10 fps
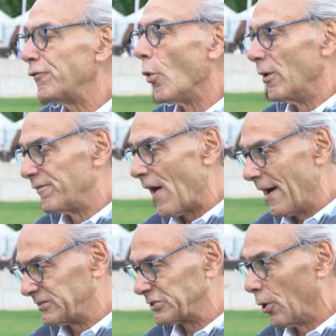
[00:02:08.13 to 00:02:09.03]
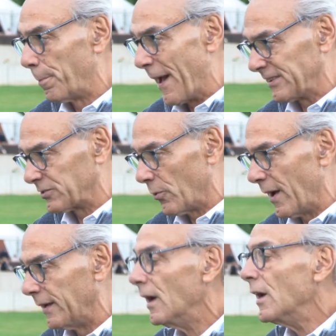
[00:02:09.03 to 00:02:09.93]
4 in 5 still pass
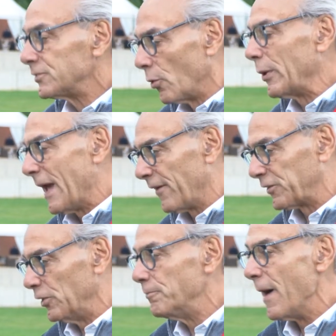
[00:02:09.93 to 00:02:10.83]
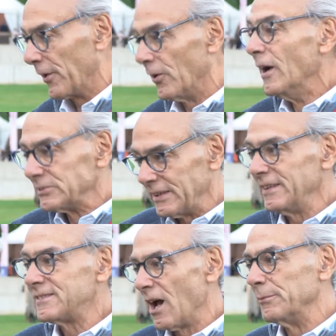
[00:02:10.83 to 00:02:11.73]
away. So we have to do better. So
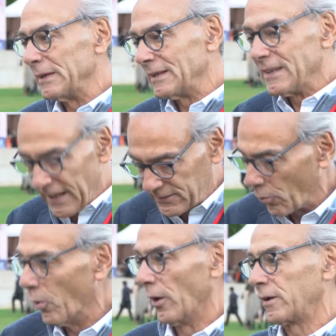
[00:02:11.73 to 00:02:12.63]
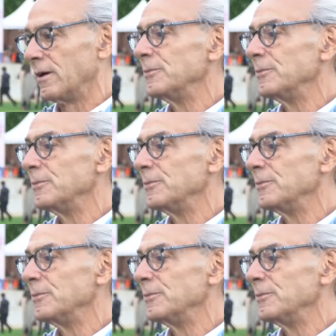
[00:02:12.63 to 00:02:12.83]
he'd tell me, get to work.